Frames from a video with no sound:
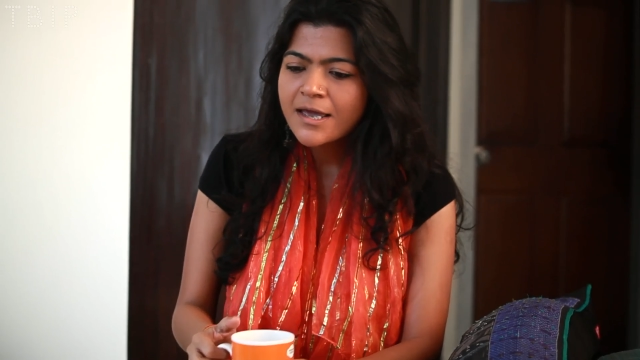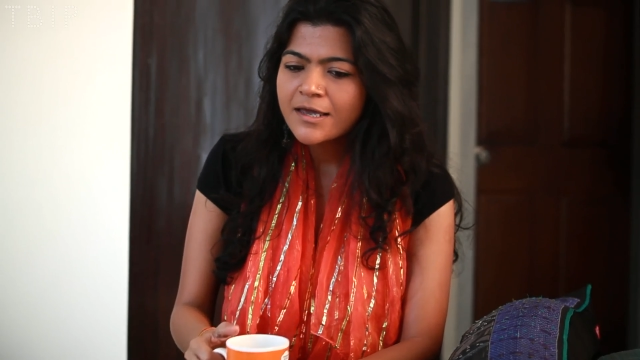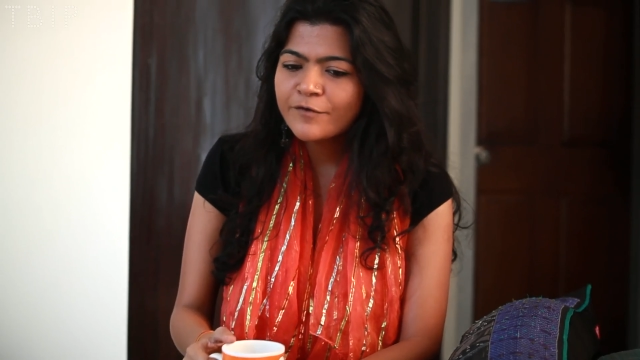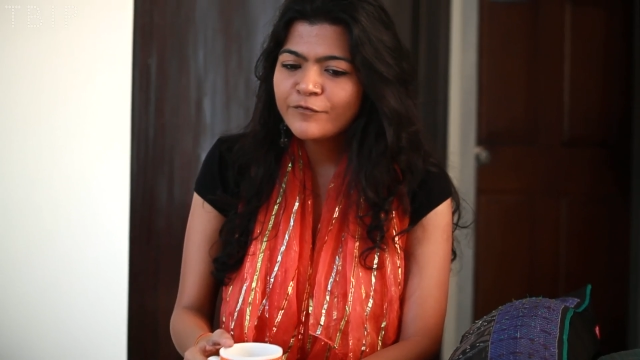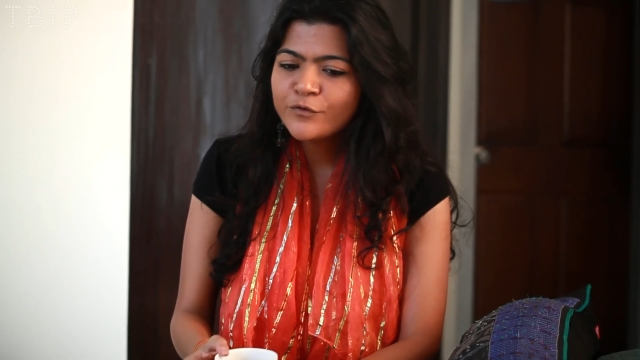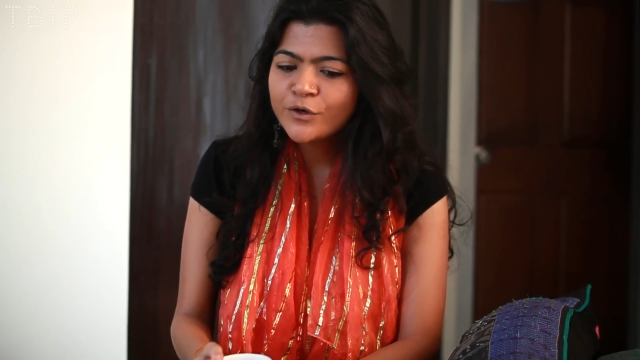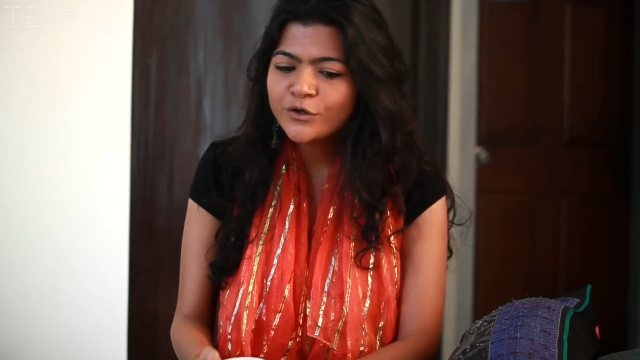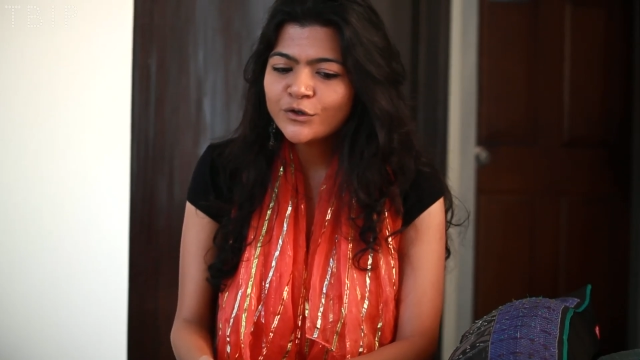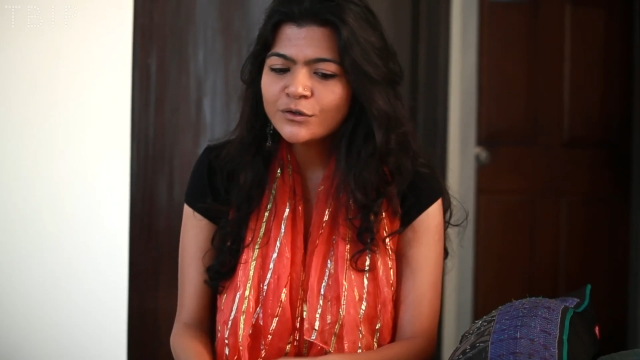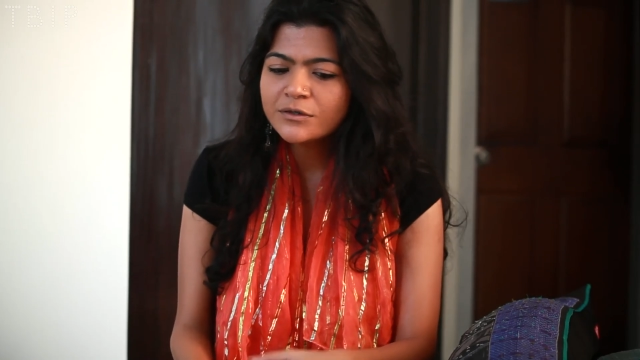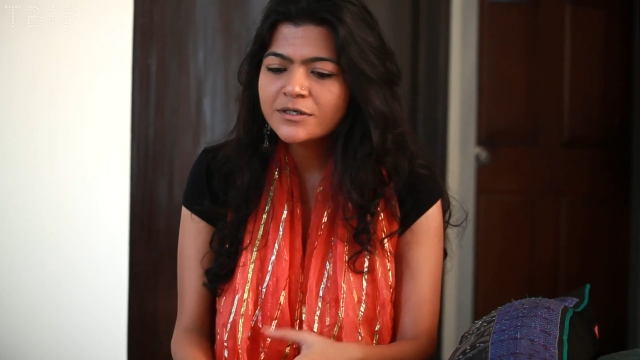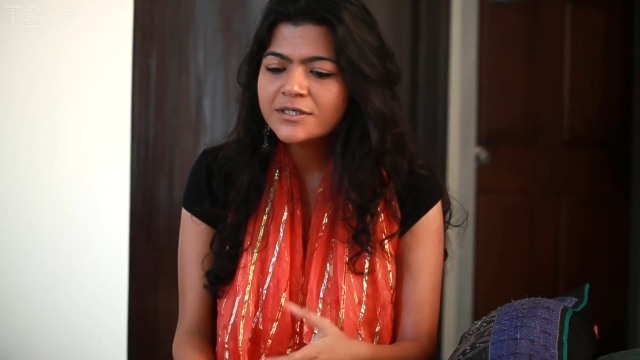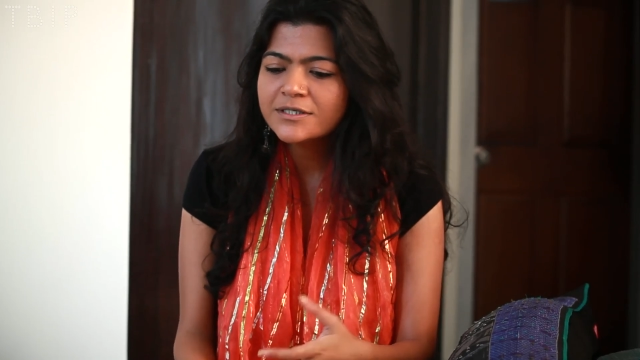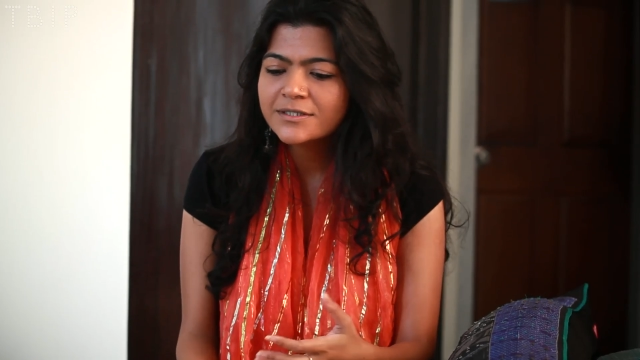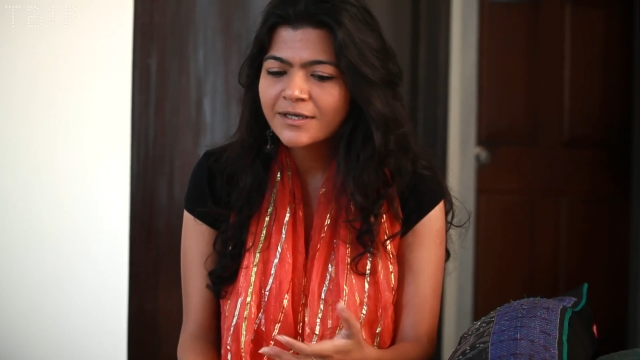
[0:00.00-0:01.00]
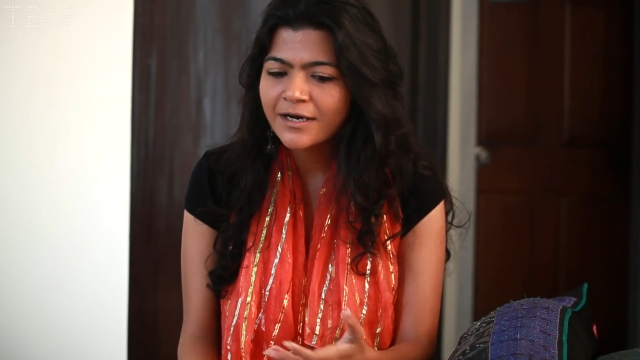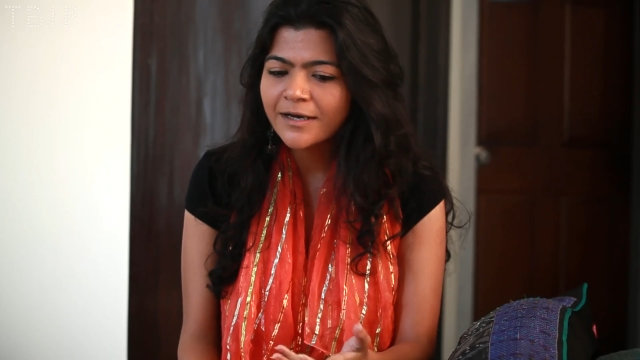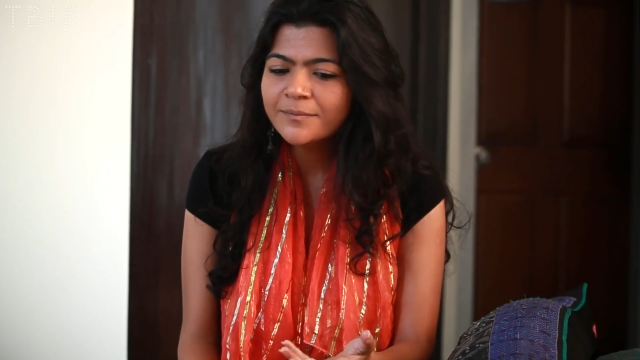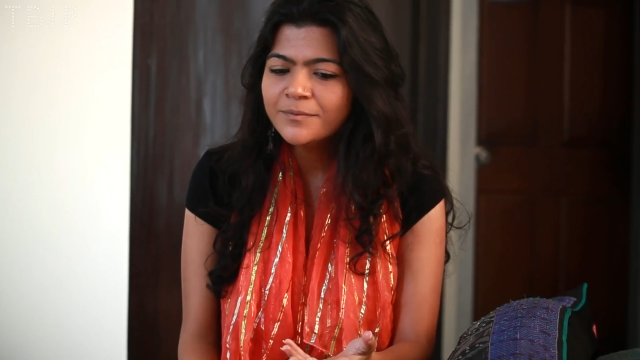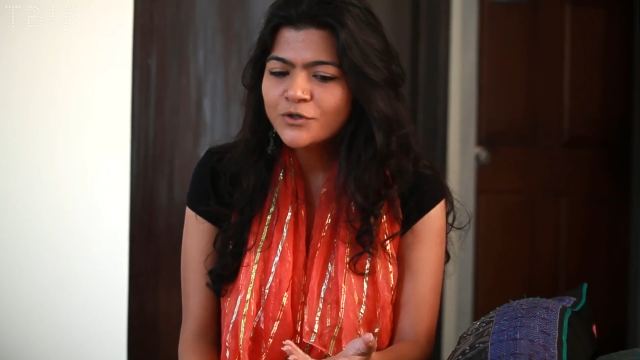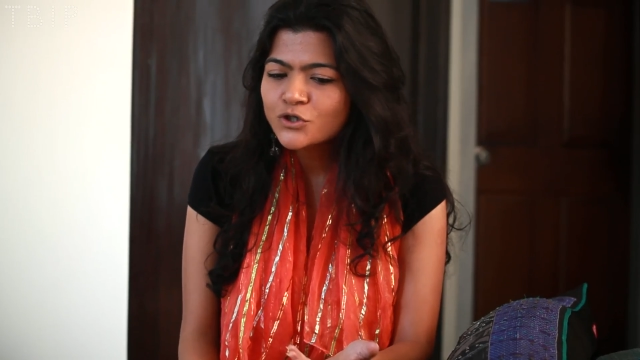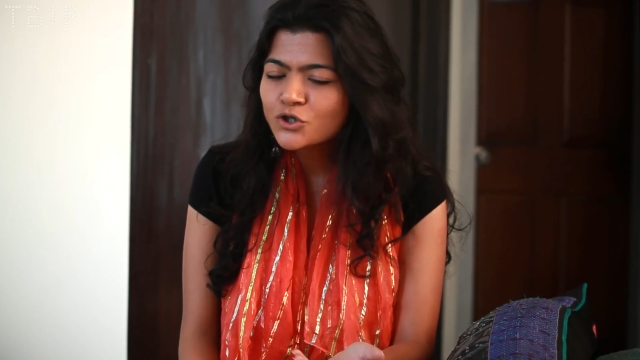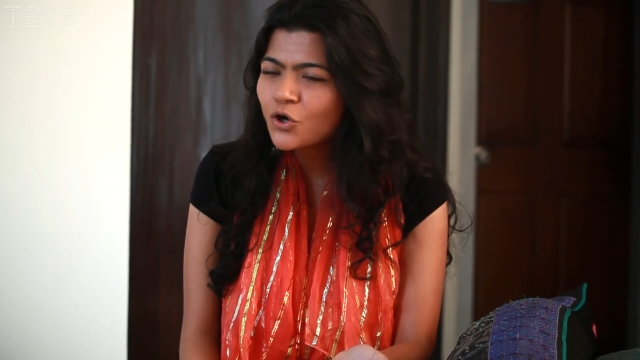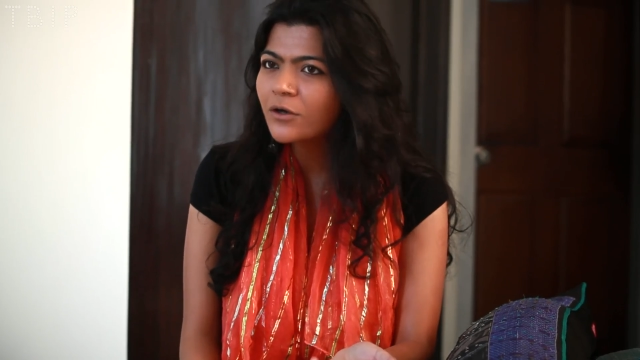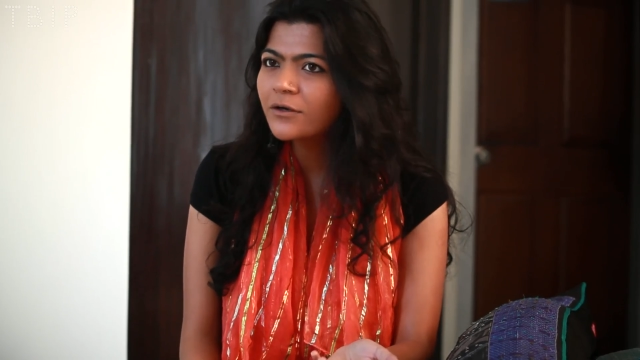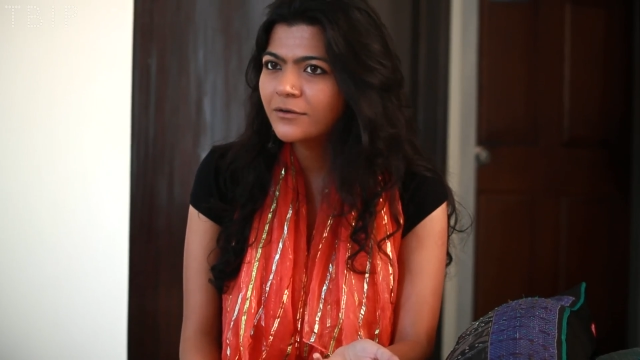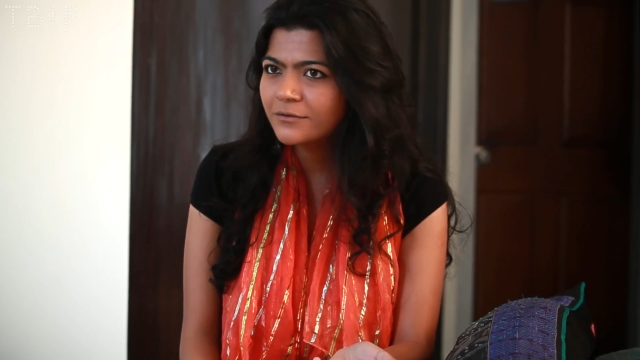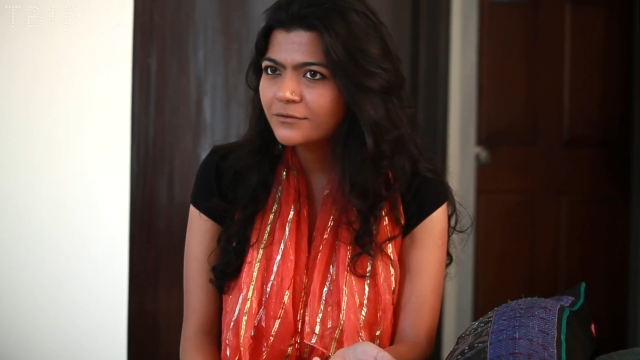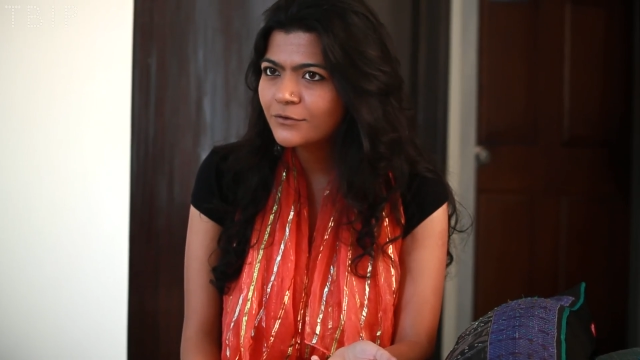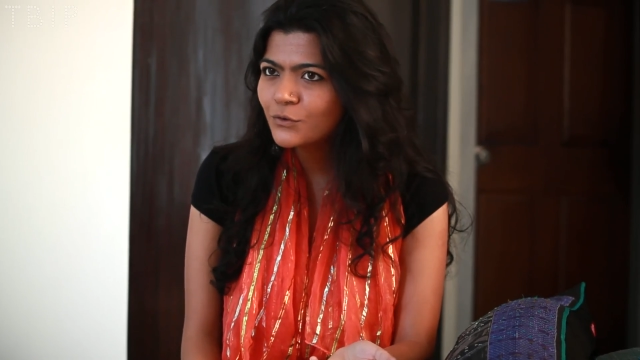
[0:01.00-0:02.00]
If you had to describe the
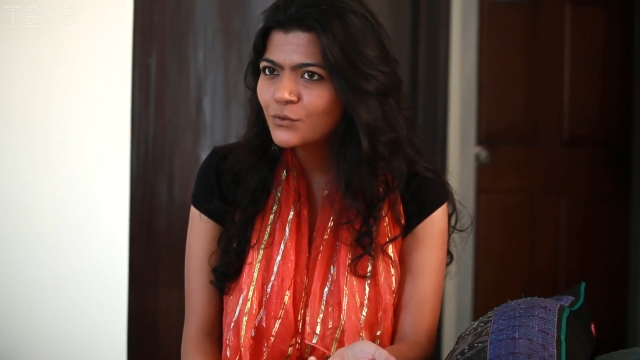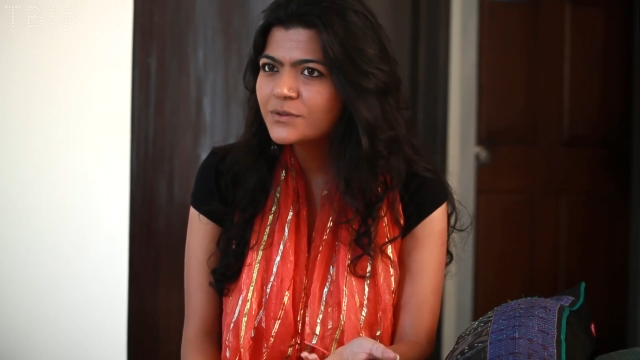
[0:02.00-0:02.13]
genre